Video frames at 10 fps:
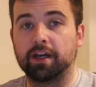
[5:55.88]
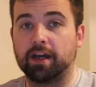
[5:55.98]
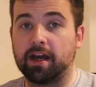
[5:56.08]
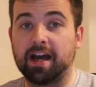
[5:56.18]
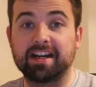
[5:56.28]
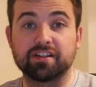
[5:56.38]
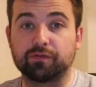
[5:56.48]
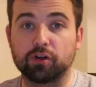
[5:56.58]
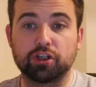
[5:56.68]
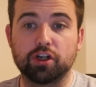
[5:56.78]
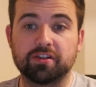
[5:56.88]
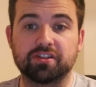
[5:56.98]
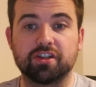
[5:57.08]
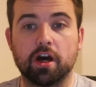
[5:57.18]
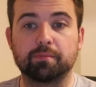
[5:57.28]
Had his first shot
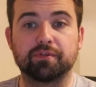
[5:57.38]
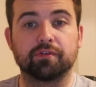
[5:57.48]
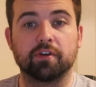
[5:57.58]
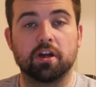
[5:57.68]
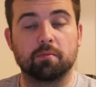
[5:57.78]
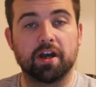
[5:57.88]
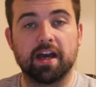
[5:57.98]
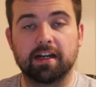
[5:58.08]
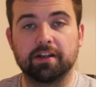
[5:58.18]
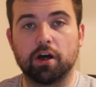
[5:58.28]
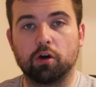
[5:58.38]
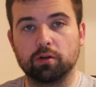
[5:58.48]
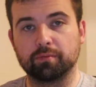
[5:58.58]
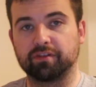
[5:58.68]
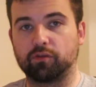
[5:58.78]
stopped by Alan
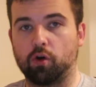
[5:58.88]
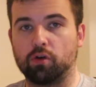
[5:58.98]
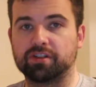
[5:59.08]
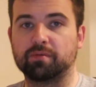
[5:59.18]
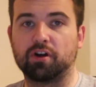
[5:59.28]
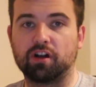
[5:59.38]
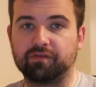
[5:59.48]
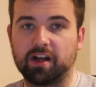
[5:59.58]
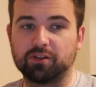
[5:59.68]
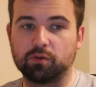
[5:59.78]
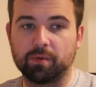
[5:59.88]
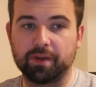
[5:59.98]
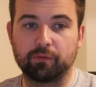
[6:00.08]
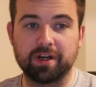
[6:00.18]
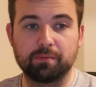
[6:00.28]
Nolan, but of course the ball fell to him
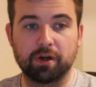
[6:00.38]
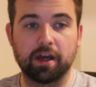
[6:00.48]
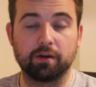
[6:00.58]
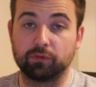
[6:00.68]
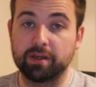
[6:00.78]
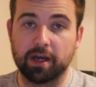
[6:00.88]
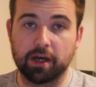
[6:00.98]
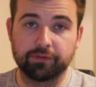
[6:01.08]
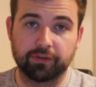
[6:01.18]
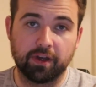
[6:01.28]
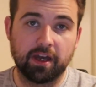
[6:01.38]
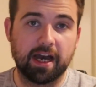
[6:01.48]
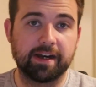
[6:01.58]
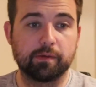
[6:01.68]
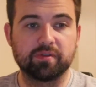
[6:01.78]
on the rebound
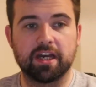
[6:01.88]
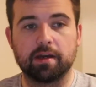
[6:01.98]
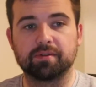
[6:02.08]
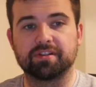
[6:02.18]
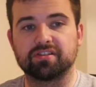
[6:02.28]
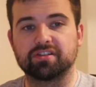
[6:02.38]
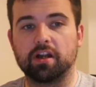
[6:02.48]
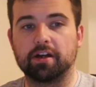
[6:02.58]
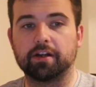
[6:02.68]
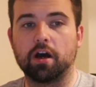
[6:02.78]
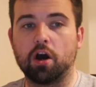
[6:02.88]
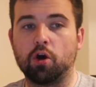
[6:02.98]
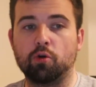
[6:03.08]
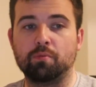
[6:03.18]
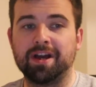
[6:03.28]
and he was able to slot it
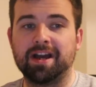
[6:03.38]
home.